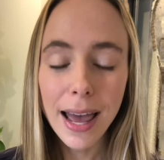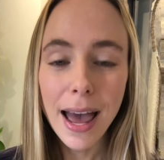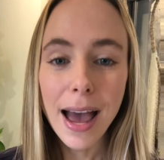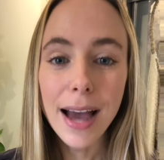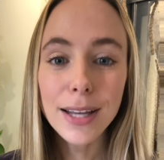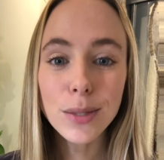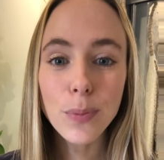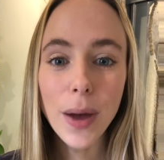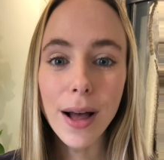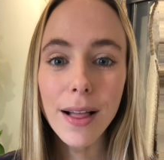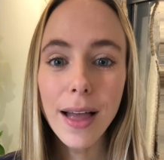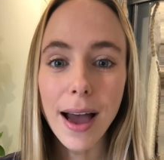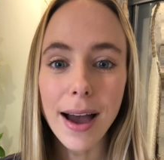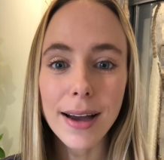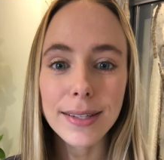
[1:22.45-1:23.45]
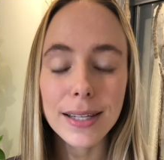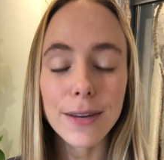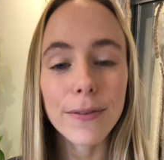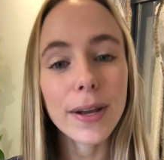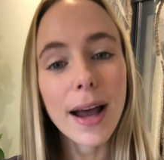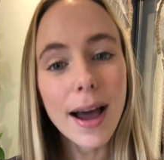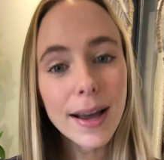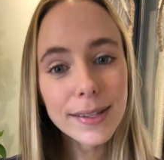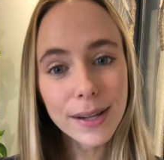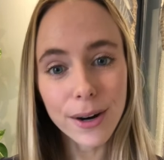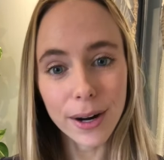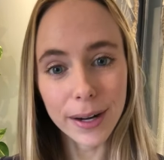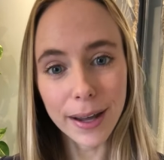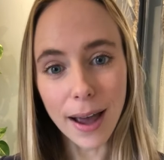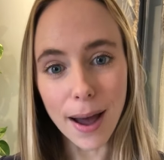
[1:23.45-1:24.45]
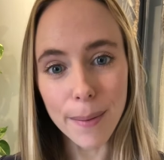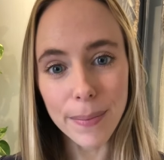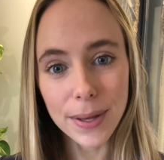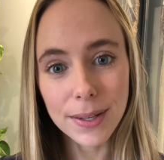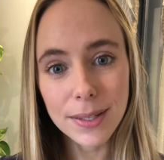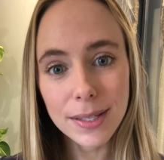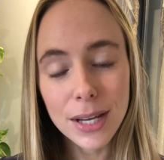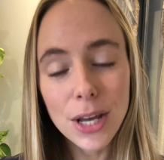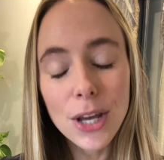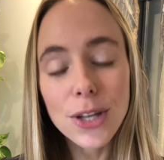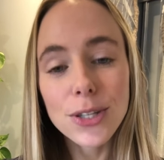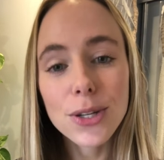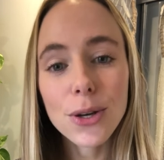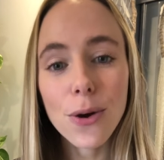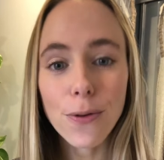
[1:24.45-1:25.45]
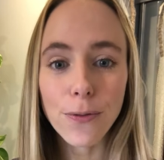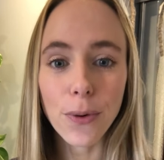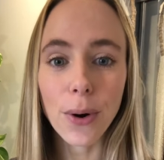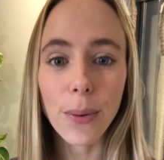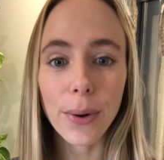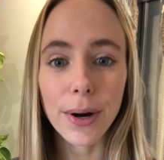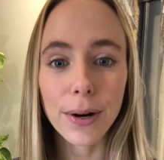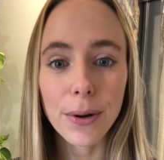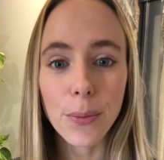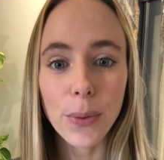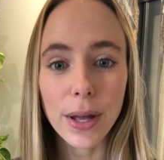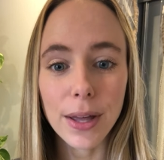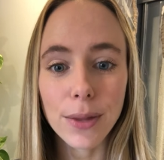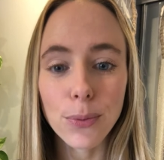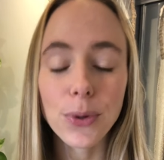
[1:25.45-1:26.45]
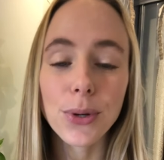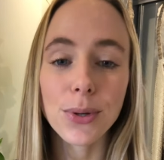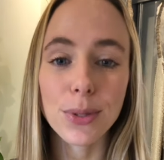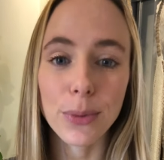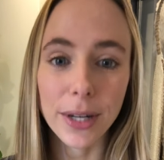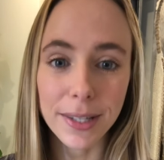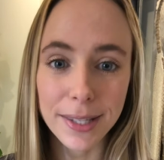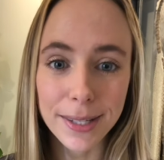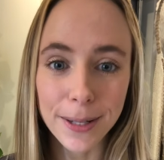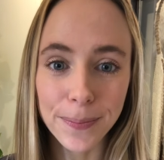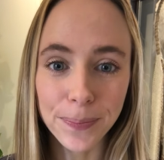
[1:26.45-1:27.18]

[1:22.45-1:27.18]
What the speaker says: as well as, if it has already happened, to go forward with reduced risk.